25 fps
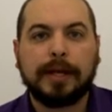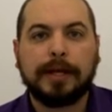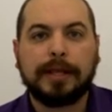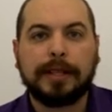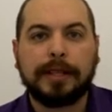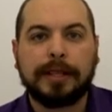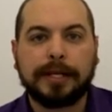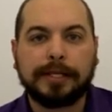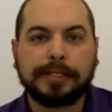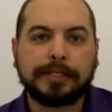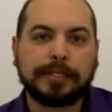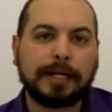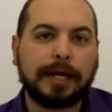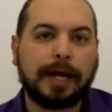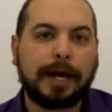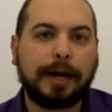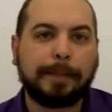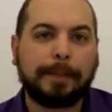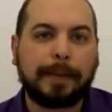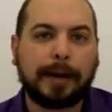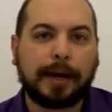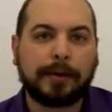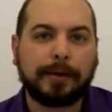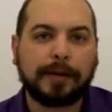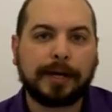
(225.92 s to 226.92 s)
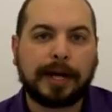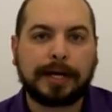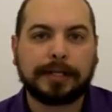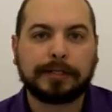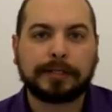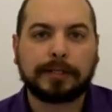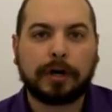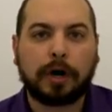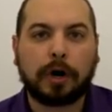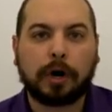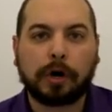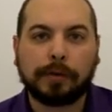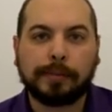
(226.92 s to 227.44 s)
This compound has
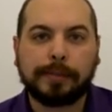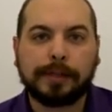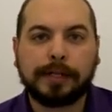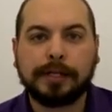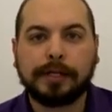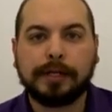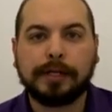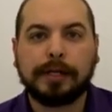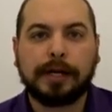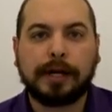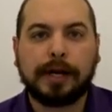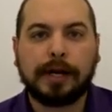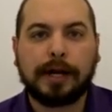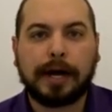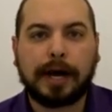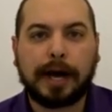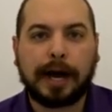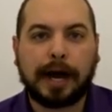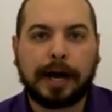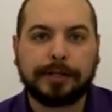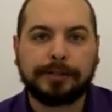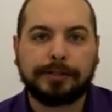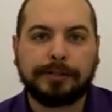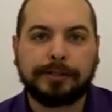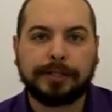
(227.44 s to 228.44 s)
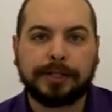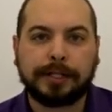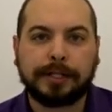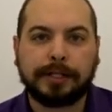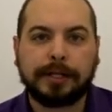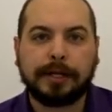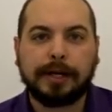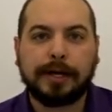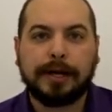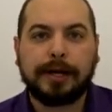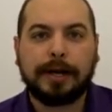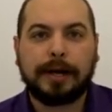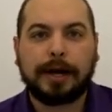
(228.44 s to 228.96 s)
carbon, hydrogen,
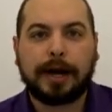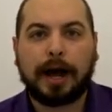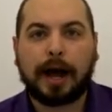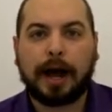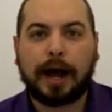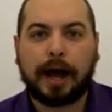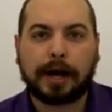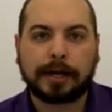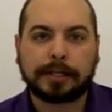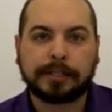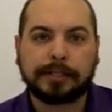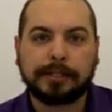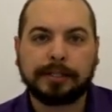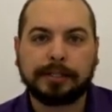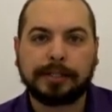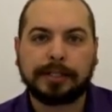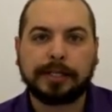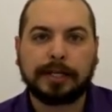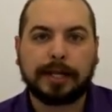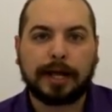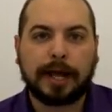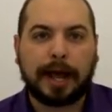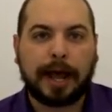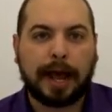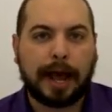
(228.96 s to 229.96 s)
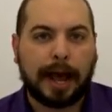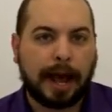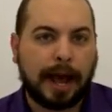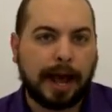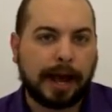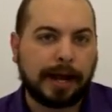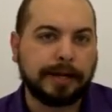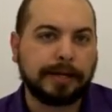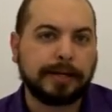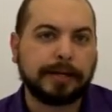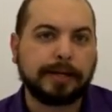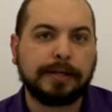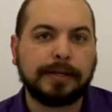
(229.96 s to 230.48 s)
oxygen,
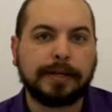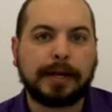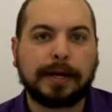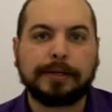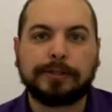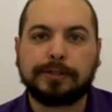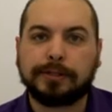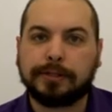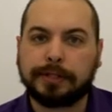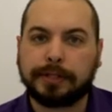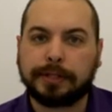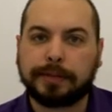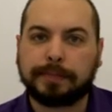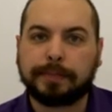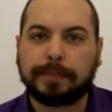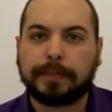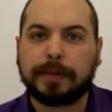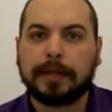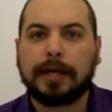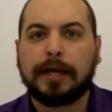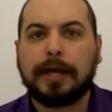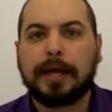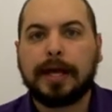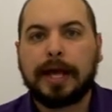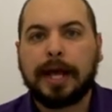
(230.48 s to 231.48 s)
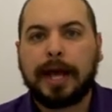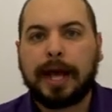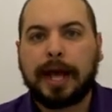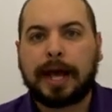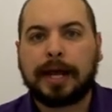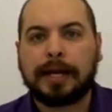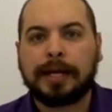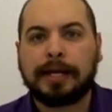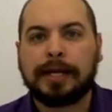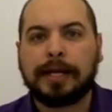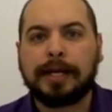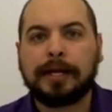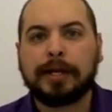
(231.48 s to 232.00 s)
and nitrogen. And
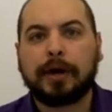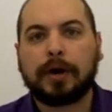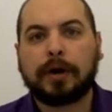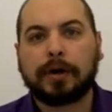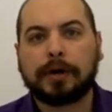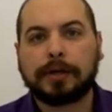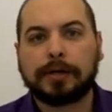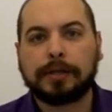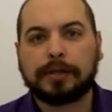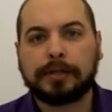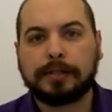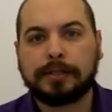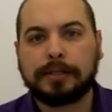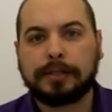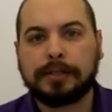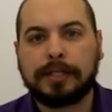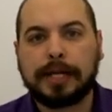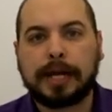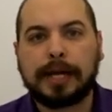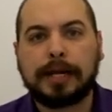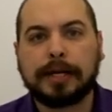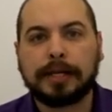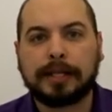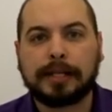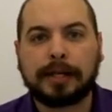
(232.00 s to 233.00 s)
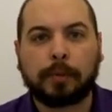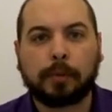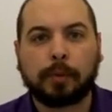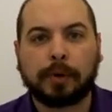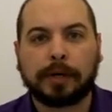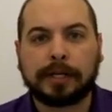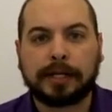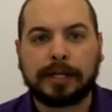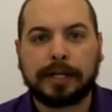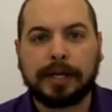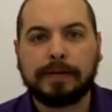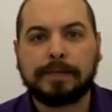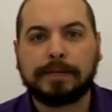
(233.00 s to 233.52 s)
in our data that we're
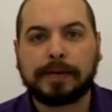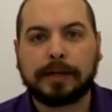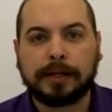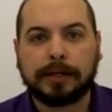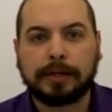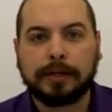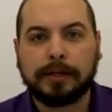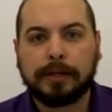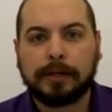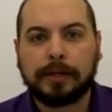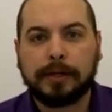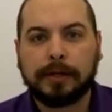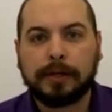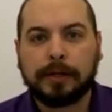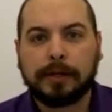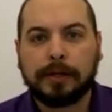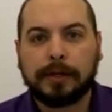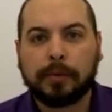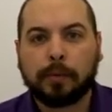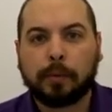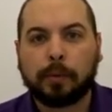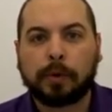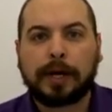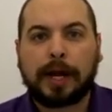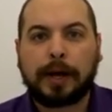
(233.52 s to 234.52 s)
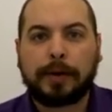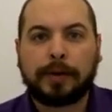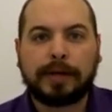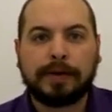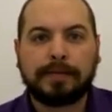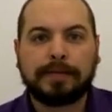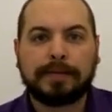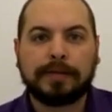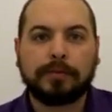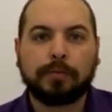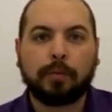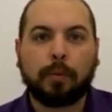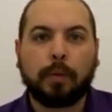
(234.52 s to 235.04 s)
given, we're now
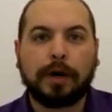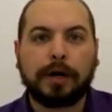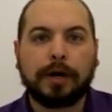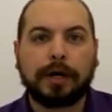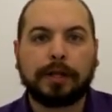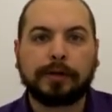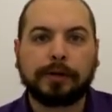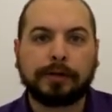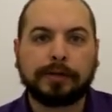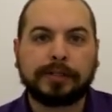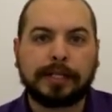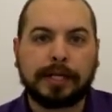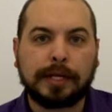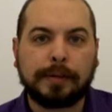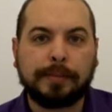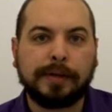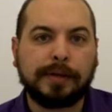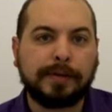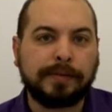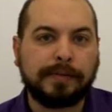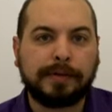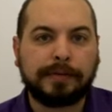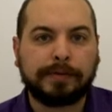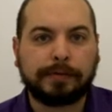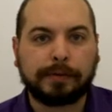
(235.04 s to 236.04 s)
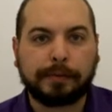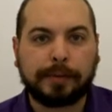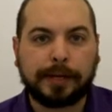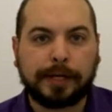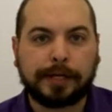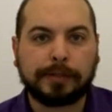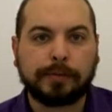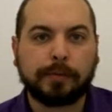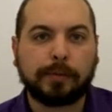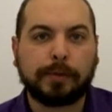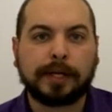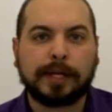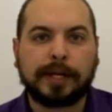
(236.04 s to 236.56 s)
given one other tidbit of
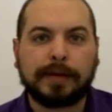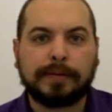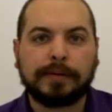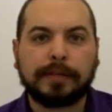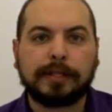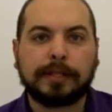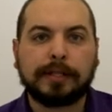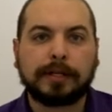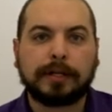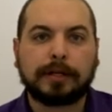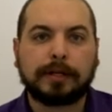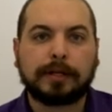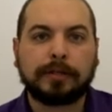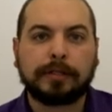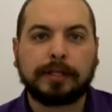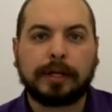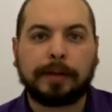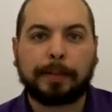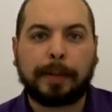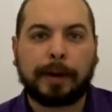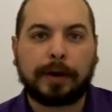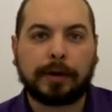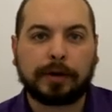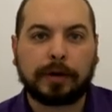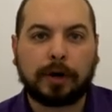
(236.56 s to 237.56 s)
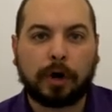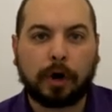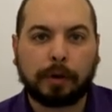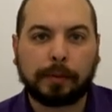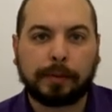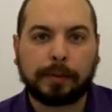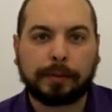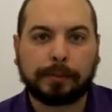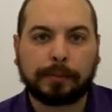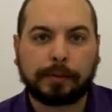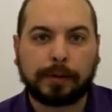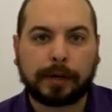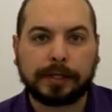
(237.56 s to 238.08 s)
information. We're given the amount of
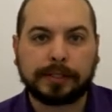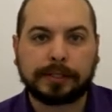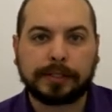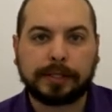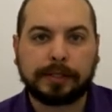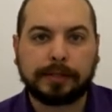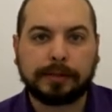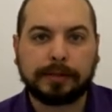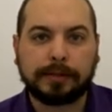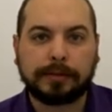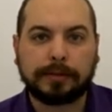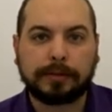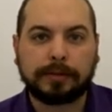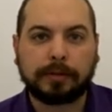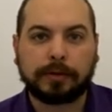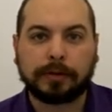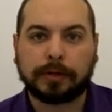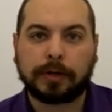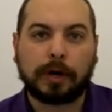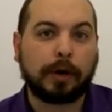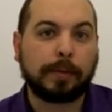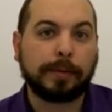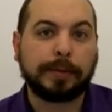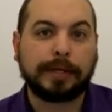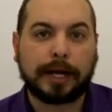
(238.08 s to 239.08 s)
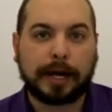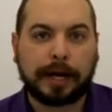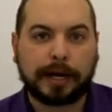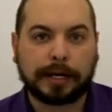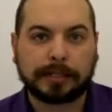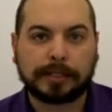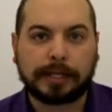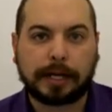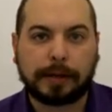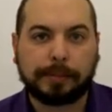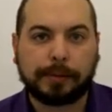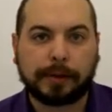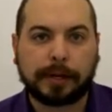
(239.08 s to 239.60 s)
carbon present, or carbon
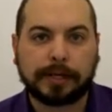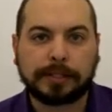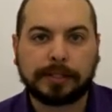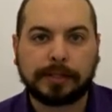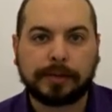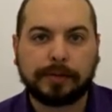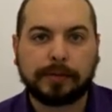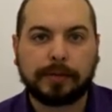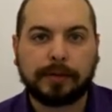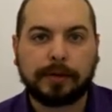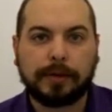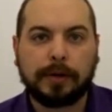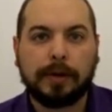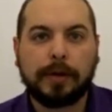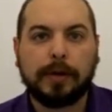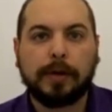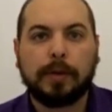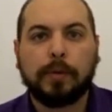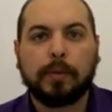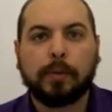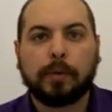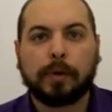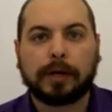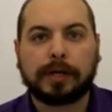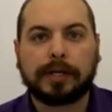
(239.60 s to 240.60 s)
dioxide present. We're